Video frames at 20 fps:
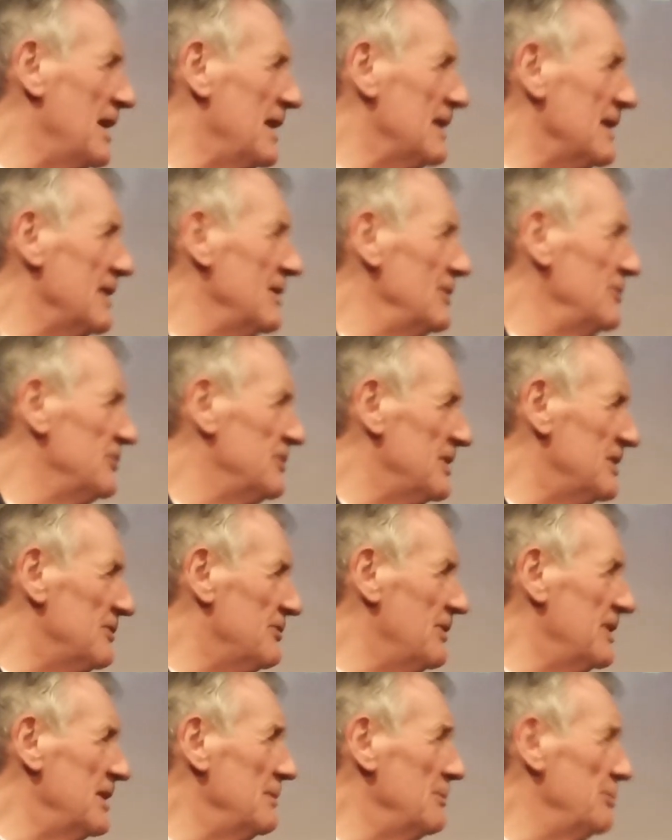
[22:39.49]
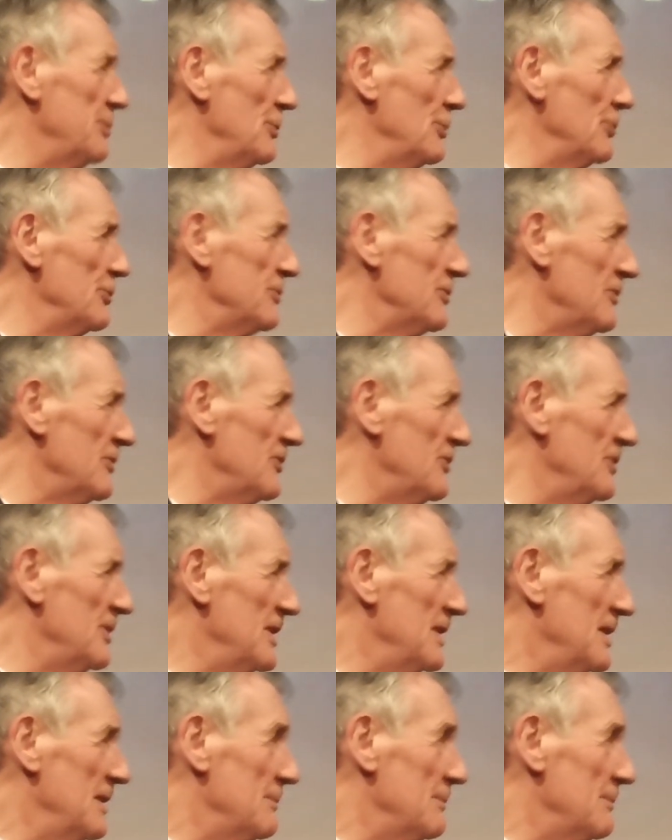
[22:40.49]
Whether that goes, that's very important.